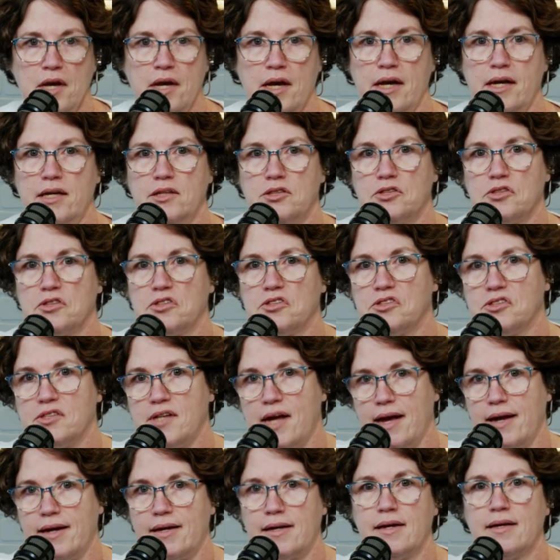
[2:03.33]
and just
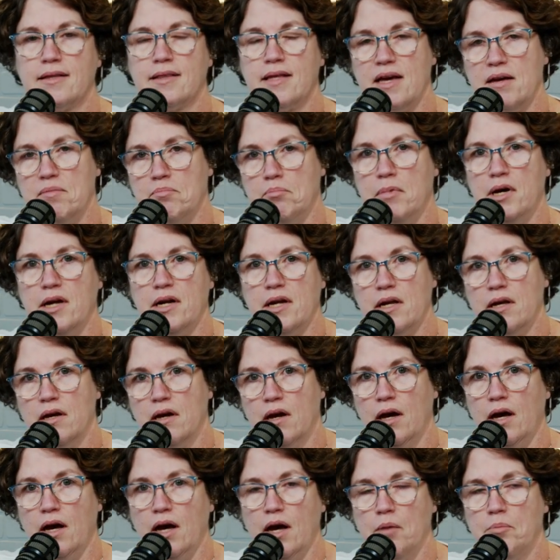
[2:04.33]
stacking that money
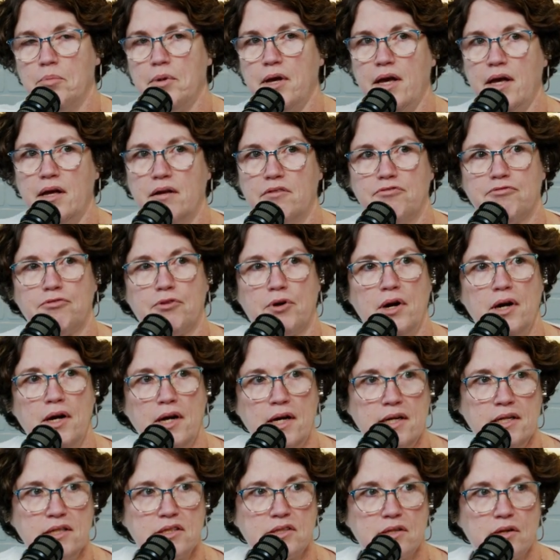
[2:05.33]
up. And for
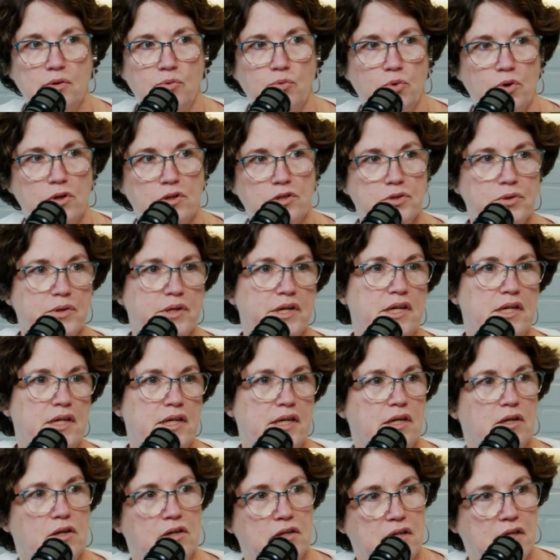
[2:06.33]
us, we're doing it
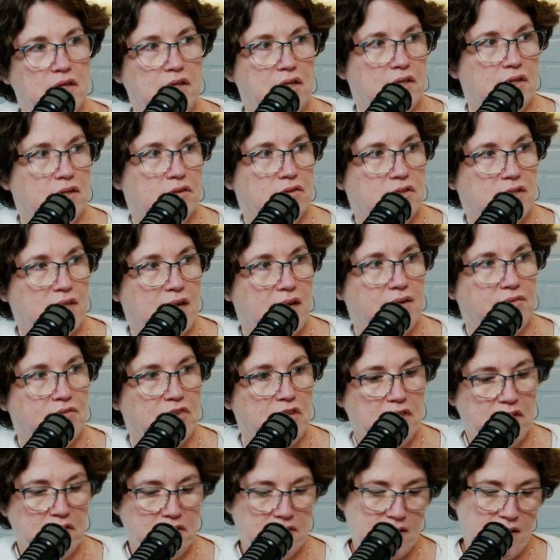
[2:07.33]
in a, in a
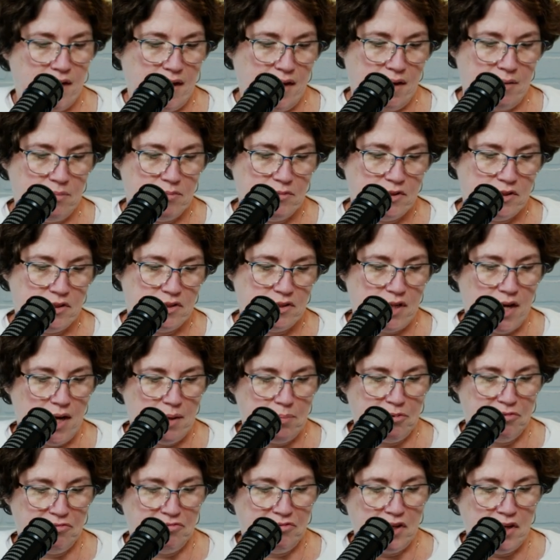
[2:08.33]
savings um,
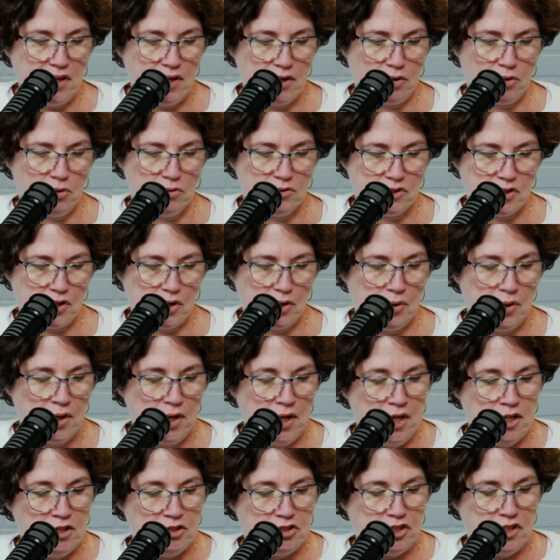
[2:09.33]
type of vehicle. So
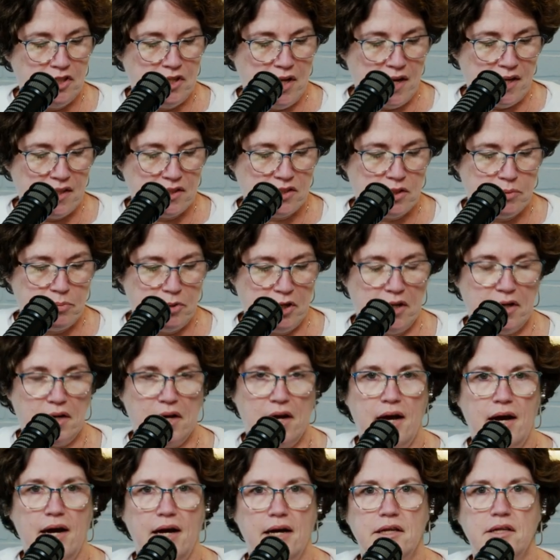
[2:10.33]
she asked about a
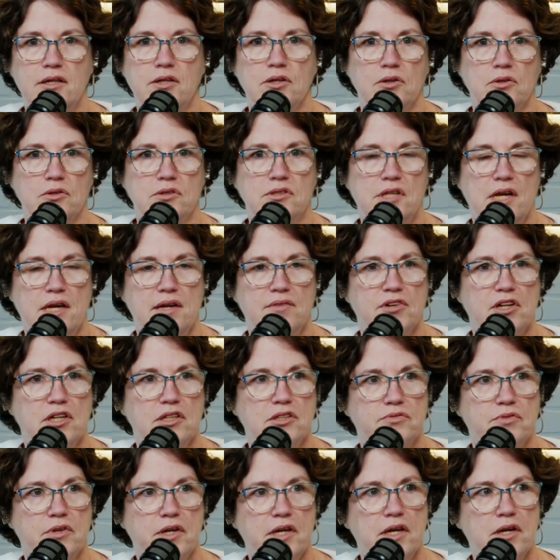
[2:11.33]
high yield
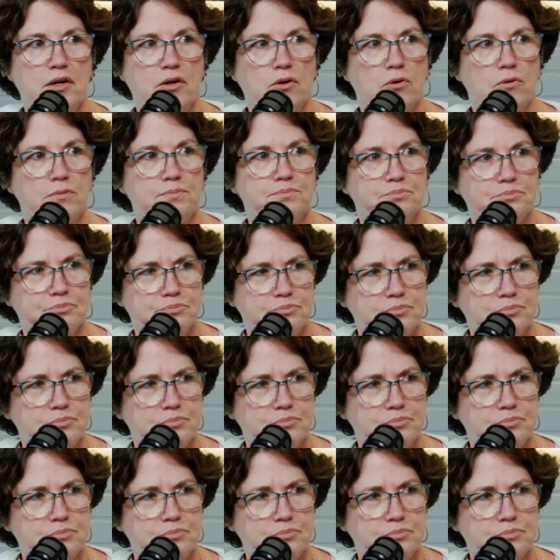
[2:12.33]
savings vehicle. Mm-hmm